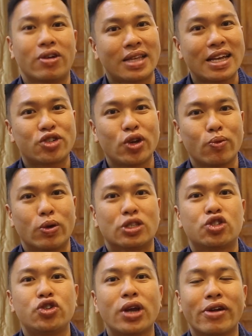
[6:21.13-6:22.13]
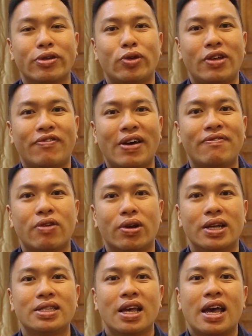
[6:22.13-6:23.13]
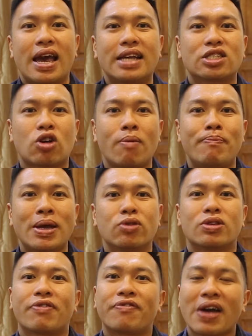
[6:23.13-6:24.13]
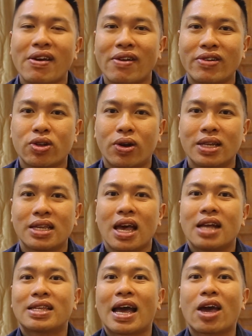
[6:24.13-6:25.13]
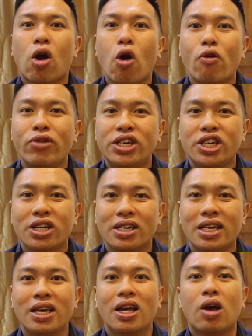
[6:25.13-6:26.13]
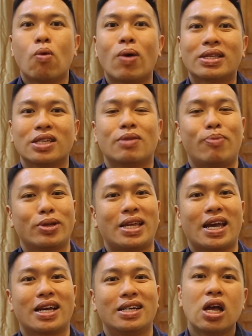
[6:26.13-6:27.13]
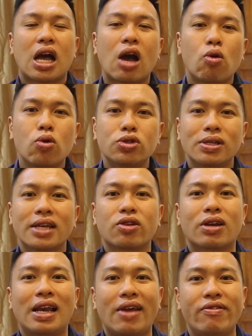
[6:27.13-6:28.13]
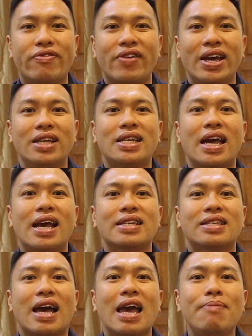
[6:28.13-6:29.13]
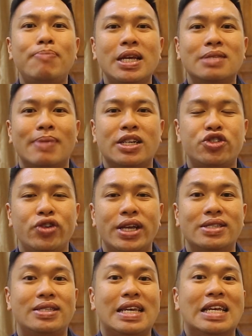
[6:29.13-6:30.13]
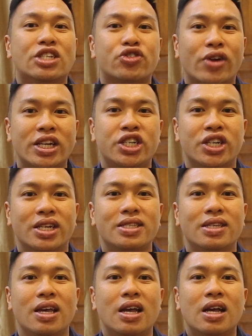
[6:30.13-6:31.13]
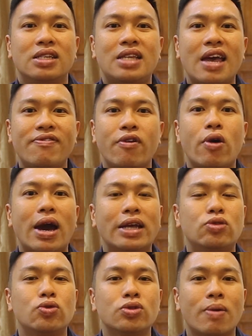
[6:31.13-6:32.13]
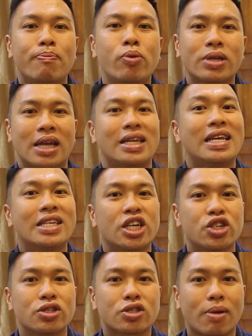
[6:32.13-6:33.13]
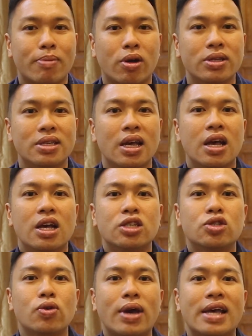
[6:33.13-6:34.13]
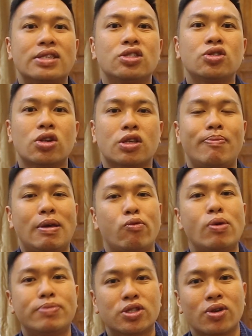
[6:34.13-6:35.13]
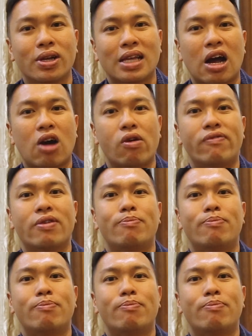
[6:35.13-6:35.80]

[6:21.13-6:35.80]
for that trade was $325 as compared to the $500 that I originally wanted to protect. I would also like to clarify that as I place my trades in tranches, therefore I do not put an initial stop loss so as not to be whipsawed out of a